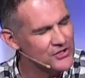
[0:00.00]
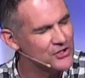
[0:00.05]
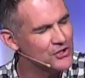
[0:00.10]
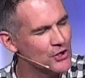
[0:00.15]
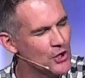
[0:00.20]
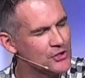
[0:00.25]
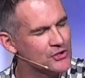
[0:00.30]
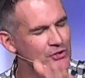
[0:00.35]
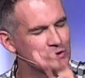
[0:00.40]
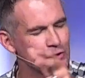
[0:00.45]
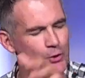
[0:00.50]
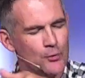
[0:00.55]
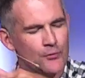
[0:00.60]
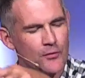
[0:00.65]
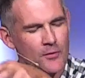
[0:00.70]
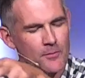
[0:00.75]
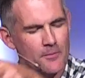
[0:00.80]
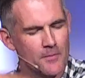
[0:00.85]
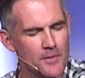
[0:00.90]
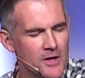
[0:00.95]
church do
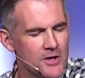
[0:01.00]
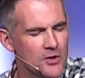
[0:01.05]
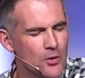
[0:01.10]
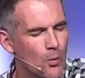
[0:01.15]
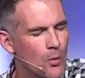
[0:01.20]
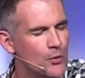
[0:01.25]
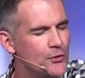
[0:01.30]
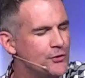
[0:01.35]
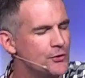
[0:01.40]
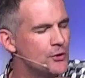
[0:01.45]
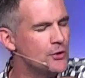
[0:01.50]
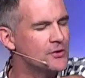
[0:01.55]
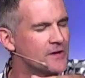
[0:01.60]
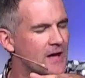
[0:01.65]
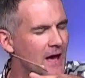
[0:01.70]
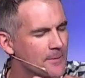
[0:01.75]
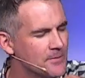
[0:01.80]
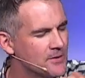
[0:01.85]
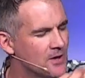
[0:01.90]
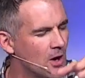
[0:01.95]
for me? Or do you
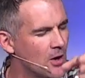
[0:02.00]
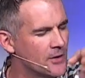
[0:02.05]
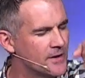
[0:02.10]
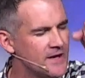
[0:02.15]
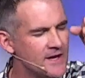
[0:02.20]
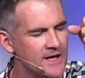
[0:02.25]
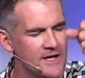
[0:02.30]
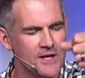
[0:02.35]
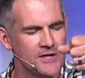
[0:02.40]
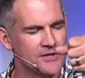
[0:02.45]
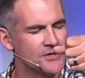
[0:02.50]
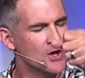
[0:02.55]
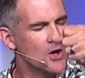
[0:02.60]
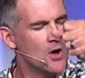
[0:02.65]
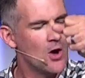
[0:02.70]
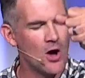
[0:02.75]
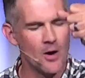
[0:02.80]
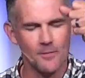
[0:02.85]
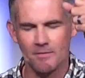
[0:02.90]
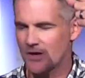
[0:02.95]
come going, here,
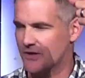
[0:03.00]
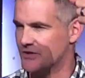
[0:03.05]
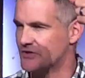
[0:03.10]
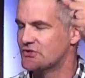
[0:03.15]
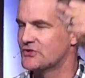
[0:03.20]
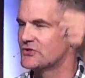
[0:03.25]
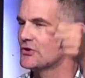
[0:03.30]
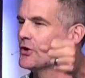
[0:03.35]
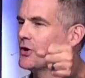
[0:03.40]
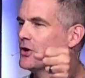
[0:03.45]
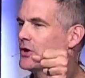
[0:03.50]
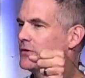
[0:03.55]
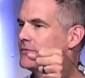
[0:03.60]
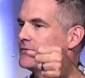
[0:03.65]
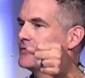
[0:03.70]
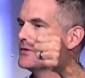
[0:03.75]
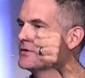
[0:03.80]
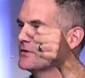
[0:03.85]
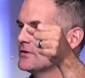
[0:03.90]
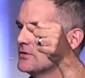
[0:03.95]
I'm going to
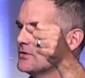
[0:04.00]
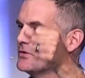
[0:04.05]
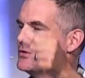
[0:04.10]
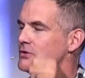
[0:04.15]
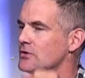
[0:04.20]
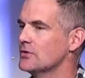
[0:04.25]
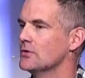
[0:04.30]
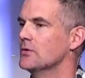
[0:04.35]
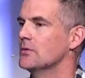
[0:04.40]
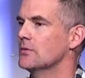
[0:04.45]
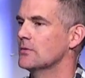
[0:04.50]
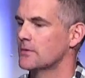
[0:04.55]
serve you?